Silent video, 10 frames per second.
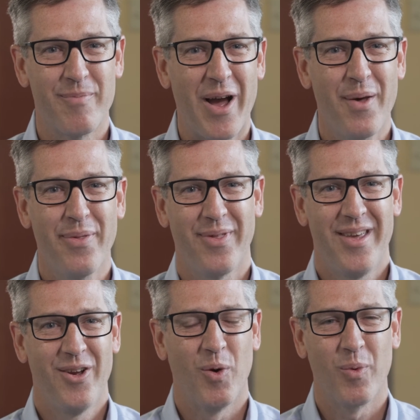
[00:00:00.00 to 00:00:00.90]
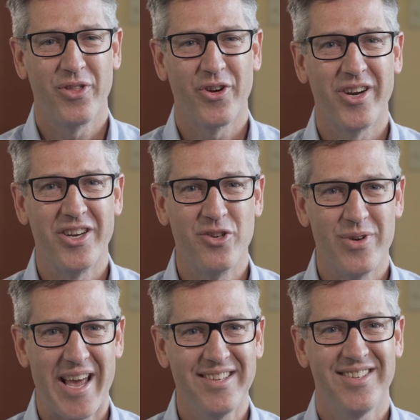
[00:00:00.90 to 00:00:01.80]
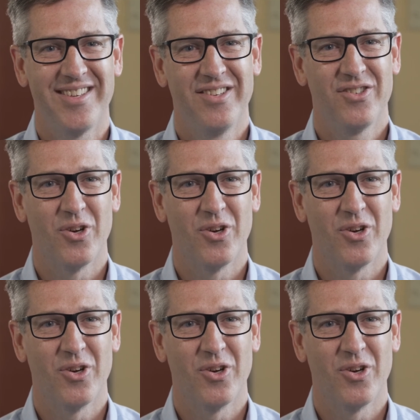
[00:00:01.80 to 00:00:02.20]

mouth or what they're going to do next,